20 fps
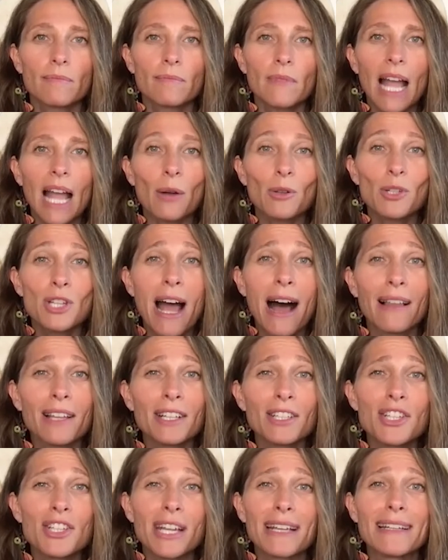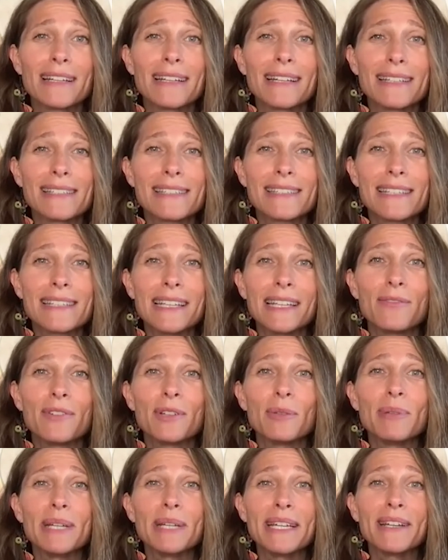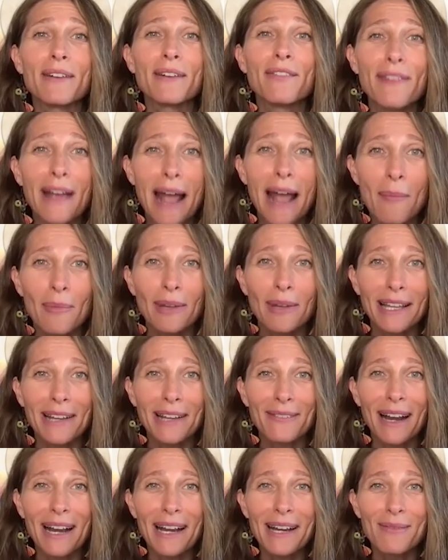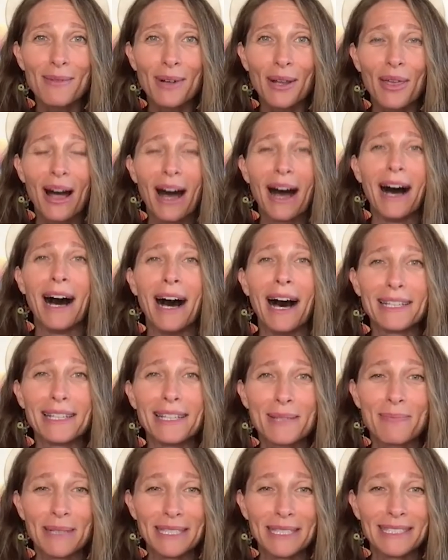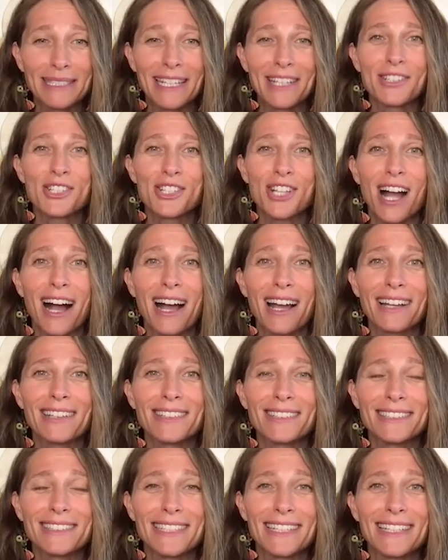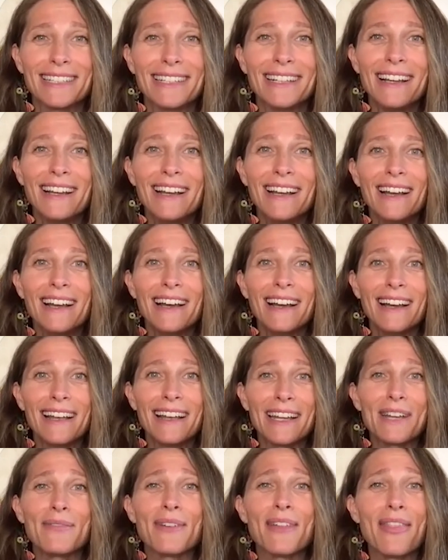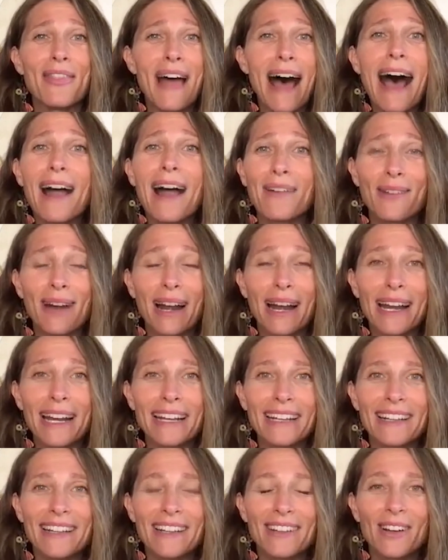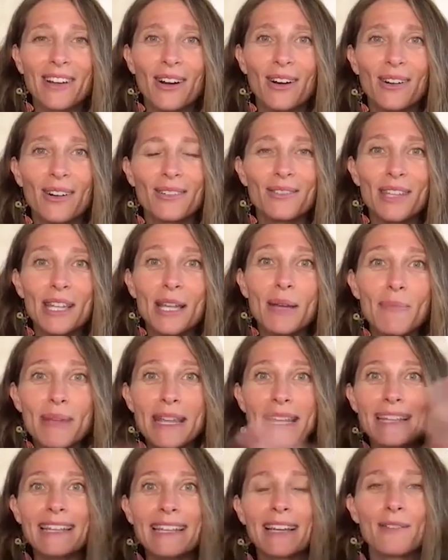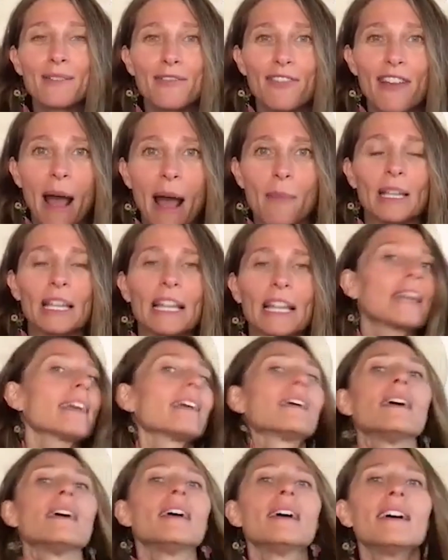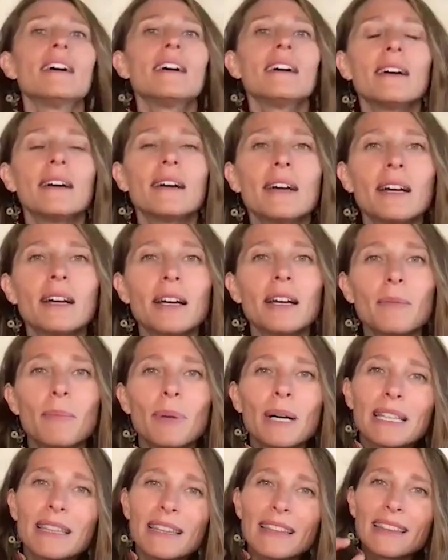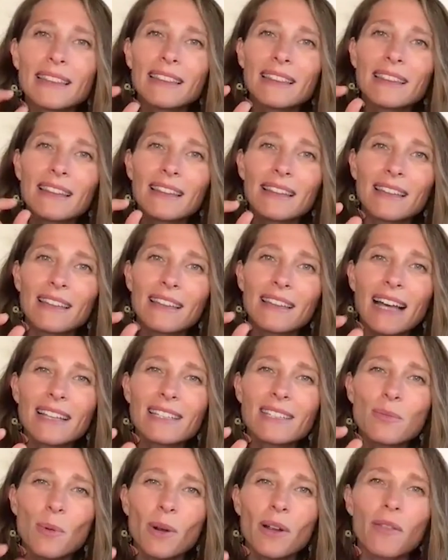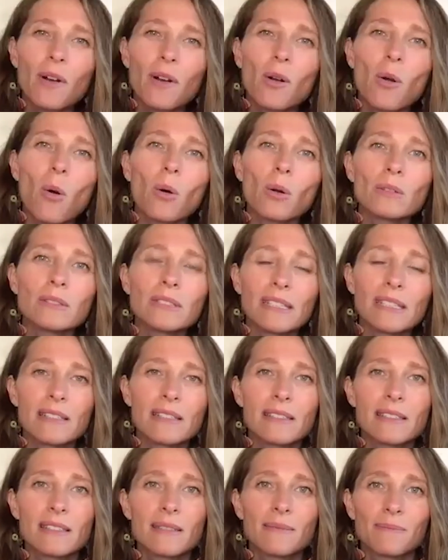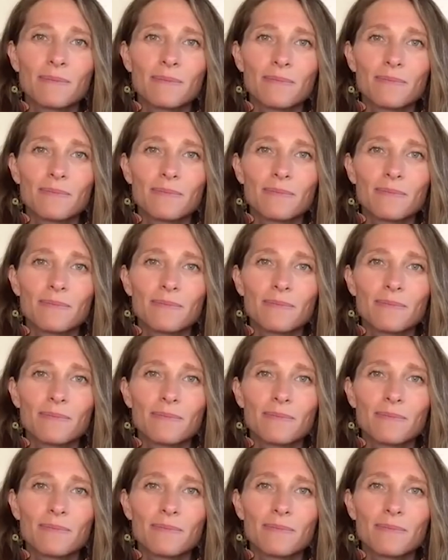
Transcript: how challenging it is to even be in a family, right? With husband and child and even that, right? The immediate family. But that's where the gold is.